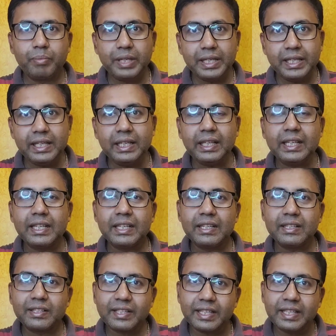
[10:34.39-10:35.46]
B,
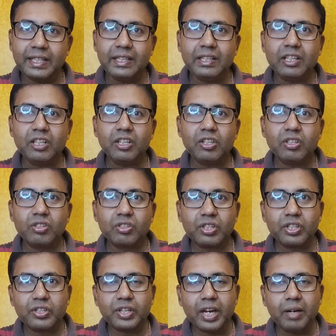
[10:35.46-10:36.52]
C,
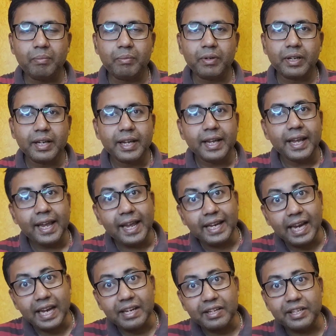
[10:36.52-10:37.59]
C sharp,
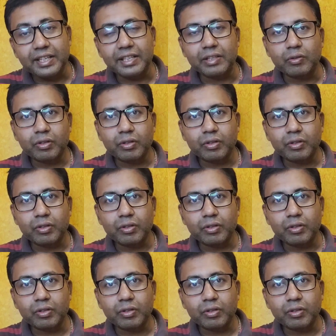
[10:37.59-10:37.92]
again D.